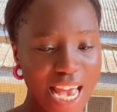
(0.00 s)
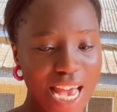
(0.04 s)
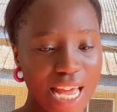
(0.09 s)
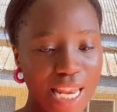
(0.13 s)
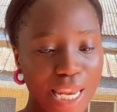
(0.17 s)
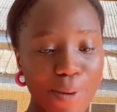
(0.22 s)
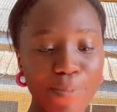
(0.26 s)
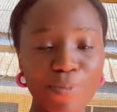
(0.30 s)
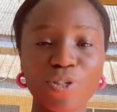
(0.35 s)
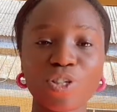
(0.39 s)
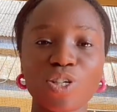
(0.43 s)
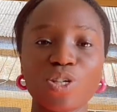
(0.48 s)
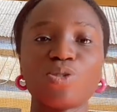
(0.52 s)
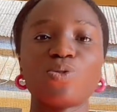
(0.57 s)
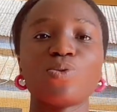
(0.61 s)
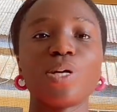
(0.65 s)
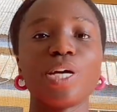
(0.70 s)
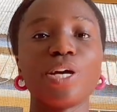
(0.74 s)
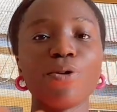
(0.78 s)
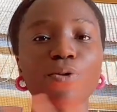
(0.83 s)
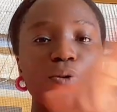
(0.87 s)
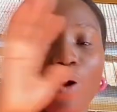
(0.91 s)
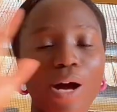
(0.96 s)
let me just
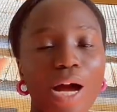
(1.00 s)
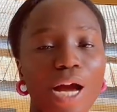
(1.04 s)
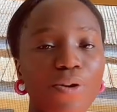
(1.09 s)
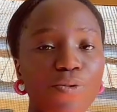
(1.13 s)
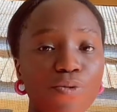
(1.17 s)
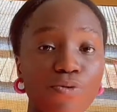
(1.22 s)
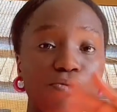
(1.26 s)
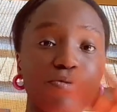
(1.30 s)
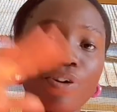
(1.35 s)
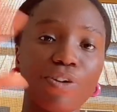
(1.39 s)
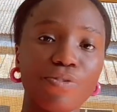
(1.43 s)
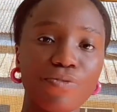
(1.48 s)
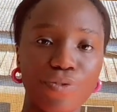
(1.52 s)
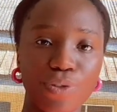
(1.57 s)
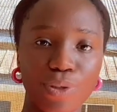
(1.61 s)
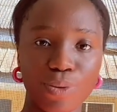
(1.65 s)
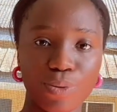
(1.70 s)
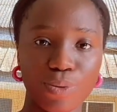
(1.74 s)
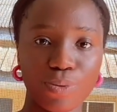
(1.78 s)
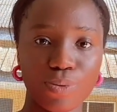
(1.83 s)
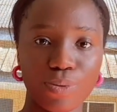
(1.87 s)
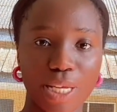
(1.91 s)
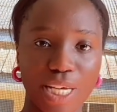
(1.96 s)
do an
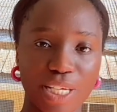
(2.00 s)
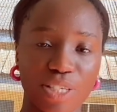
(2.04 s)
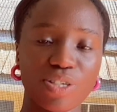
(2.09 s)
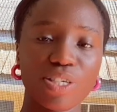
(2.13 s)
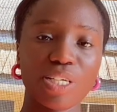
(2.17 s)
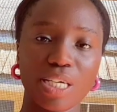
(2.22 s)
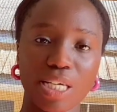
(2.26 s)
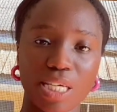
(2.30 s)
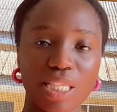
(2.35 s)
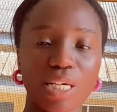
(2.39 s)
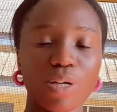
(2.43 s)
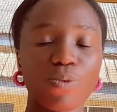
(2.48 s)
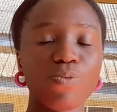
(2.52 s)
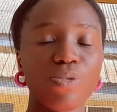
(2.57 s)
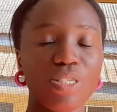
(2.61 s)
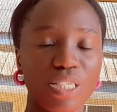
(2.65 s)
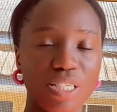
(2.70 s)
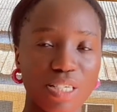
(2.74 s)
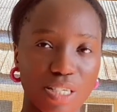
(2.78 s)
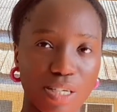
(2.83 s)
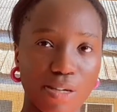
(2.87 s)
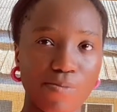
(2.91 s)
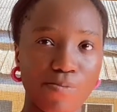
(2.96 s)
overview, like together with
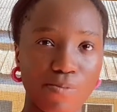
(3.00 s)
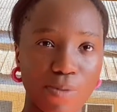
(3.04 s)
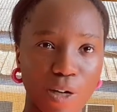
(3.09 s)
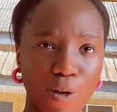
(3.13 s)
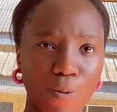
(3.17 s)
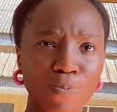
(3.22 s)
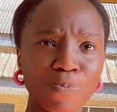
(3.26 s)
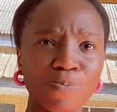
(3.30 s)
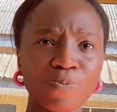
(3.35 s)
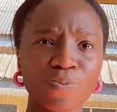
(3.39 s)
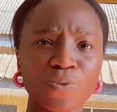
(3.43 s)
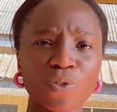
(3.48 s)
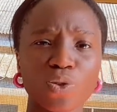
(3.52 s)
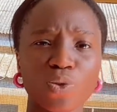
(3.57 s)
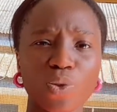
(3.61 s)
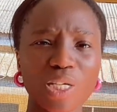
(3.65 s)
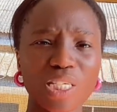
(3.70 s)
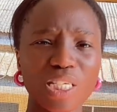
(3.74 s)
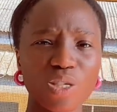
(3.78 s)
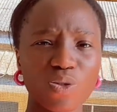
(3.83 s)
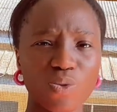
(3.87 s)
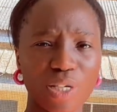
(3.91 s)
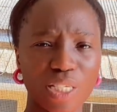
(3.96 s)
December
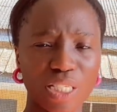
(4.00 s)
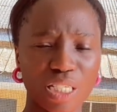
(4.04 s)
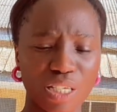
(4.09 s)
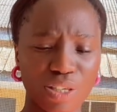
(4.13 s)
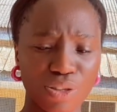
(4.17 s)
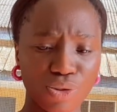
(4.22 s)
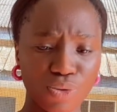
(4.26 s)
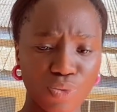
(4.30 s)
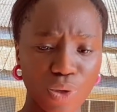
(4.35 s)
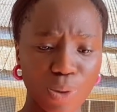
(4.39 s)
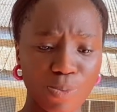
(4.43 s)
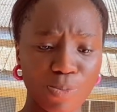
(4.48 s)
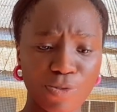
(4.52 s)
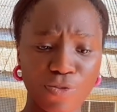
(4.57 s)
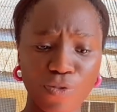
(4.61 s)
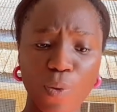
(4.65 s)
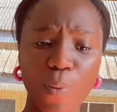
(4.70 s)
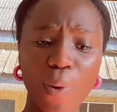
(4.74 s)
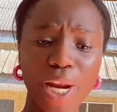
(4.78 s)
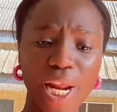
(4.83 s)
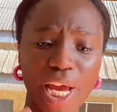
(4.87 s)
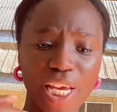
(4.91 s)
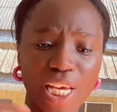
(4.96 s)
2023. Before
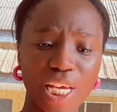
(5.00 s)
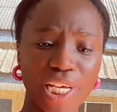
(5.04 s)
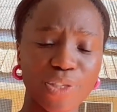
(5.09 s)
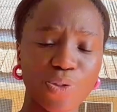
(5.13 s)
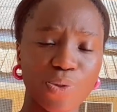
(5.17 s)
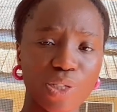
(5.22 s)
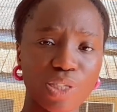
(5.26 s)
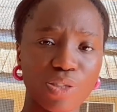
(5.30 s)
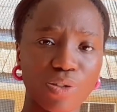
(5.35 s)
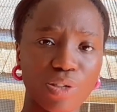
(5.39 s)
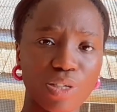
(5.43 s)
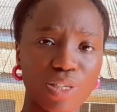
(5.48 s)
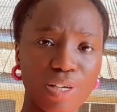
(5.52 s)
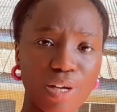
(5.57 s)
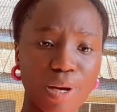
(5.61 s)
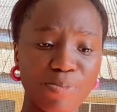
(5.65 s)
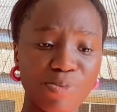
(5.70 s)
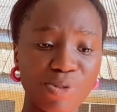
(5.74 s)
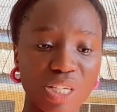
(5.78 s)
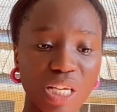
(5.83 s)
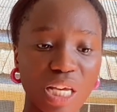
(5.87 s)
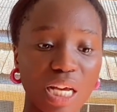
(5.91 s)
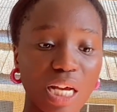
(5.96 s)
when I hear 2023, I'm
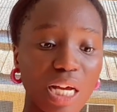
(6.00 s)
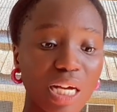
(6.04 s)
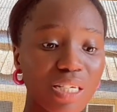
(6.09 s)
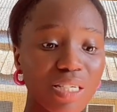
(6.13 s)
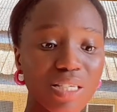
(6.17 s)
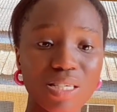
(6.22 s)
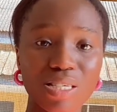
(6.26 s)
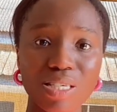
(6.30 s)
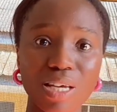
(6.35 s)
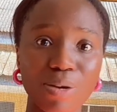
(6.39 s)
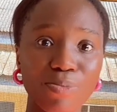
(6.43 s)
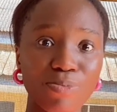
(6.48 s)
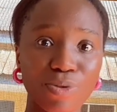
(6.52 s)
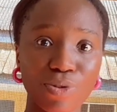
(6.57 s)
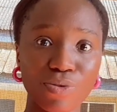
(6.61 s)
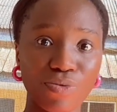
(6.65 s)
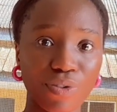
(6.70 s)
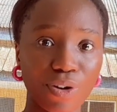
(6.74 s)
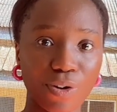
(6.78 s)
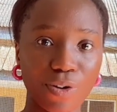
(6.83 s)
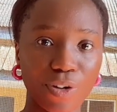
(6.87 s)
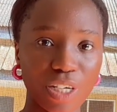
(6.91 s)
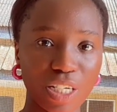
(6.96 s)
just like, can this year be
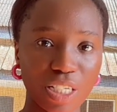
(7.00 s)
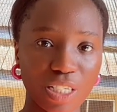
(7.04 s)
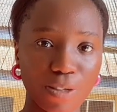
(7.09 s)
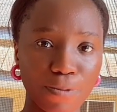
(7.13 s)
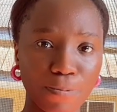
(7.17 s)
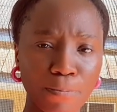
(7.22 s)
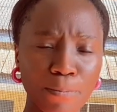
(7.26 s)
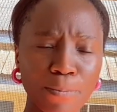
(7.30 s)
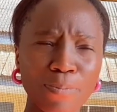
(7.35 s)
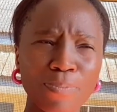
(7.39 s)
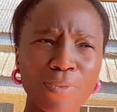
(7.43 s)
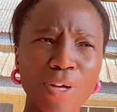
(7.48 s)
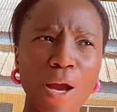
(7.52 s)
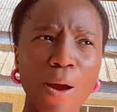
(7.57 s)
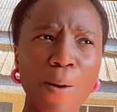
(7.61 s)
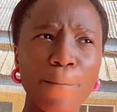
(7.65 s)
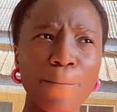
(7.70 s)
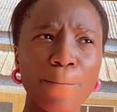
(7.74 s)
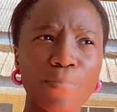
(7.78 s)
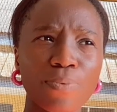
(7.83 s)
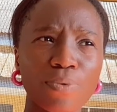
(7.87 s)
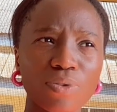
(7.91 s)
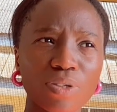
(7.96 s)
over already?
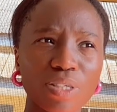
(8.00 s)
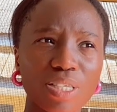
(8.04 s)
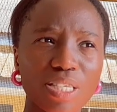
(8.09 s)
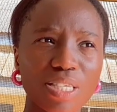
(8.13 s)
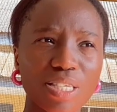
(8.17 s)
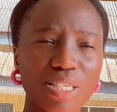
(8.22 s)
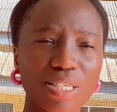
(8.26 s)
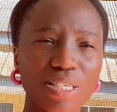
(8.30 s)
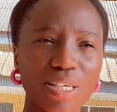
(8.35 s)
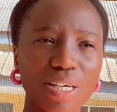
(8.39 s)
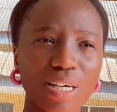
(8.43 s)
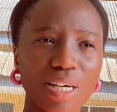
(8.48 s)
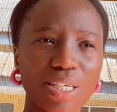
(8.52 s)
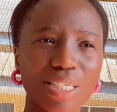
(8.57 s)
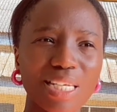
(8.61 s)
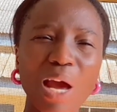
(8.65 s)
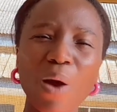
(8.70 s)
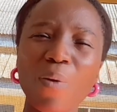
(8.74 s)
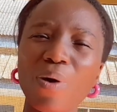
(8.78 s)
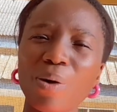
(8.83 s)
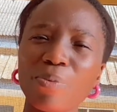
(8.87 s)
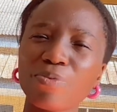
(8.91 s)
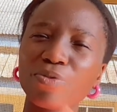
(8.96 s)
But
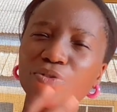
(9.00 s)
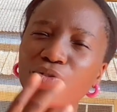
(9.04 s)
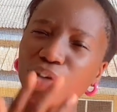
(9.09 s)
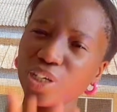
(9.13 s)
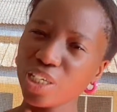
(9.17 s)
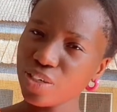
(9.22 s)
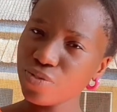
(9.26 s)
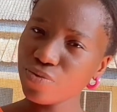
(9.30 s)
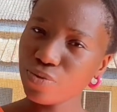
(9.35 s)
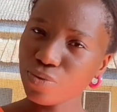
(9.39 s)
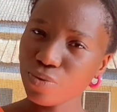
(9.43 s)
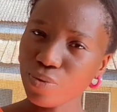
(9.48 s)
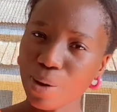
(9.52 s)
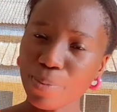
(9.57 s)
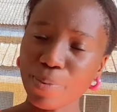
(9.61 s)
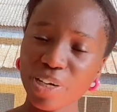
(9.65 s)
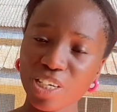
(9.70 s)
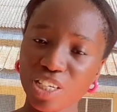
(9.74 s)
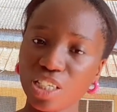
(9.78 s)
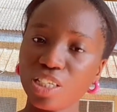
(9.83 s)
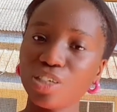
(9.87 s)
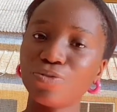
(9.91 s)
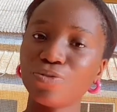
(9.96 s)
now I'm grateful. I'm
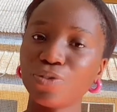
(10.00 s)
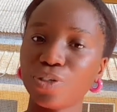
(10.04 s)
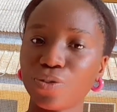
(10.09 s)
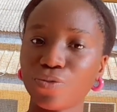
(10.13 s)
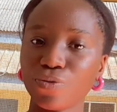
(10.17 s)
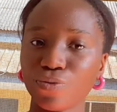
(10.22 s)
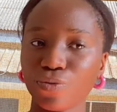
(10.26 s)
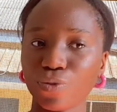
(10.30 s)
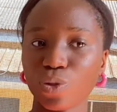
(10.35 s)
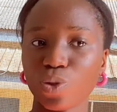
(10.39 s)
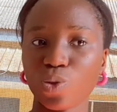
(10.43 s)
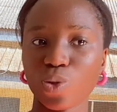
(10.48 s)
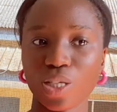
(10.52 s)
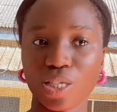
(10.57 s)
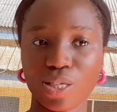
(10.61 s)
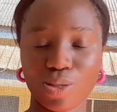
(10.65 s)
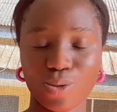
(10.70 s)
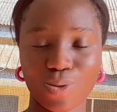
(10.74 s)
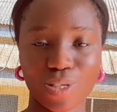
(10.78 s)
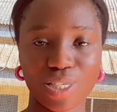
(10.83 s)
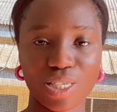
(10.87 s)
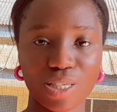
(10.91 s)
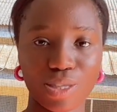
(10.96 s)
actually grateful for
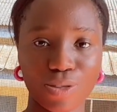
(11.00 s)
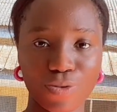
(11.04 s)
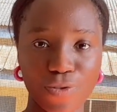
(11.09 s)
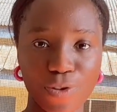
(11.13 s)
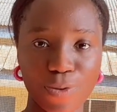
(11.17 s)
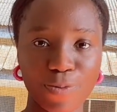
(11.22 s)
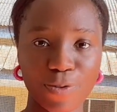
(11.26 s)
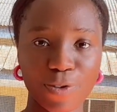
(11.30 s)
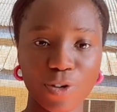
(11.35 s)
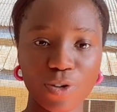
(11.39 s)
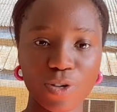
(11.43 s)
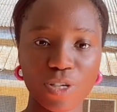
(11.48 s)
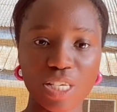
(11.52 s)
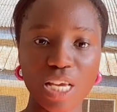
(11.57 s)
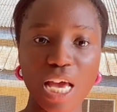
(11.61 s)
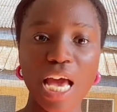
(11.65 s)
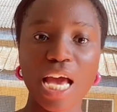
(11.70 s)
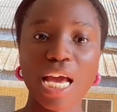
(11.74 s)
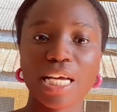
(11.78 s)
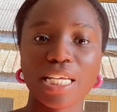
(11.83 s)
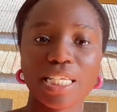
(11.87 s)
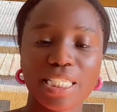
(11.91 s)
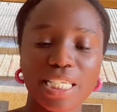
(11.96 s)
2023 because
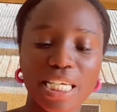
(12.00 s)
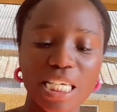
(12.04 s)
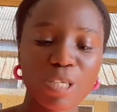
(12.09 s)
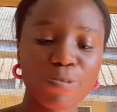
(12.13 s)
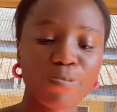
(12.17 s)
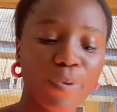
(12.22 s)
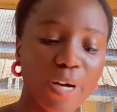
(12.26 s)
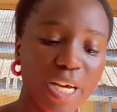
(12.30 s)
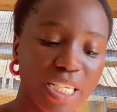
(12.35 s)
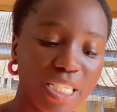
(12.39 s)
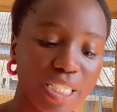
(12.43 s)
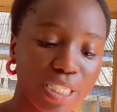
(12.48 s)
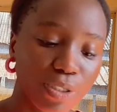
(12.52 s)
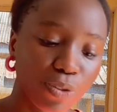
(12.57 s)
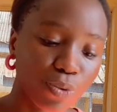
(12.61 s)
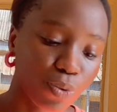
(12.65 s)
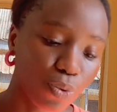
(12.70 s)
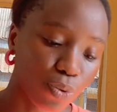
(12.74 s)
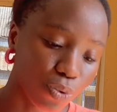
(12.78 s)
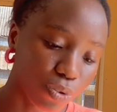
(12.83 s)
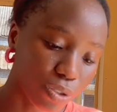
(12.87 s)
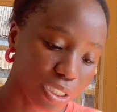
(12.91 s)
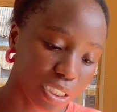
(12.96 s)
despite the
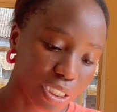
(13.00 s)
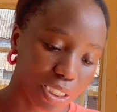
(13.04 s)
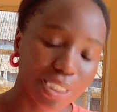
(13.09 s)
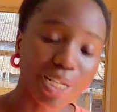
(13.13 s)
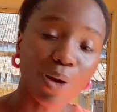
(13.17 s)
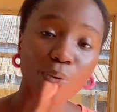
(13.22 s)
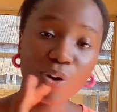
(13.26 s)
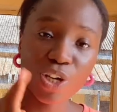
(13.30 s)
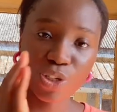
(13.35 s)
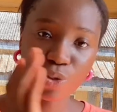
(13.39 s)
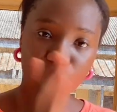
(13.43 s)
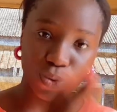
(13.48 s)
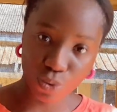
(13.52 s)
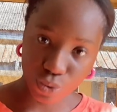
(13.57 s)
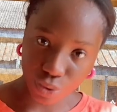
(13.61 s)
good, there was